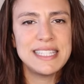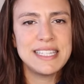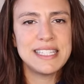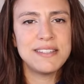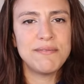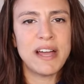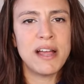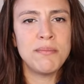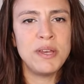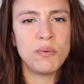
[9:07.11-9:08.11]
this
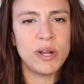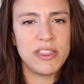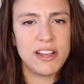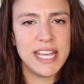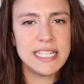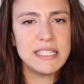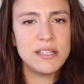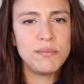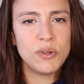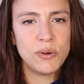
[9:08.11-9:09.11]
environment where there is
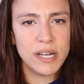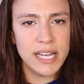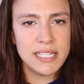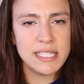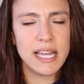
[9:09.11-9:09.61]
some noise